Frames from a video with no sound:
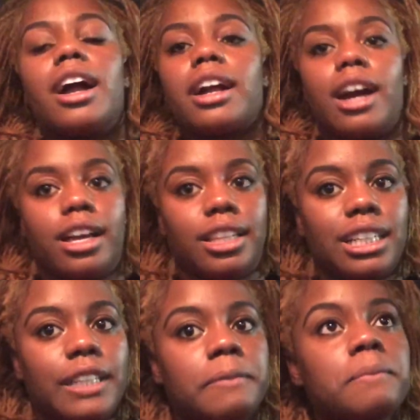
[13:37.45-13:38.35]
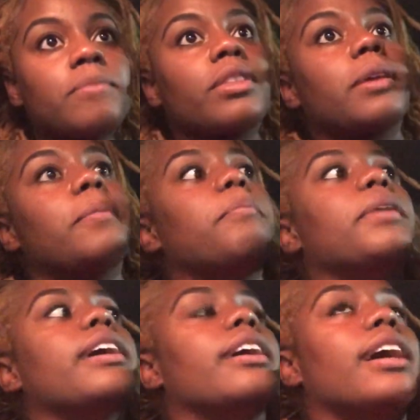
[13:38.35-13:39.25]
color.
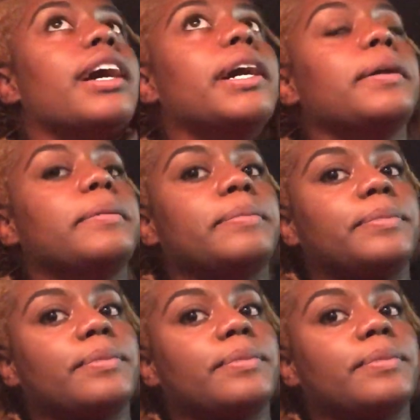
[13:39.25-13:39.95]
But I'm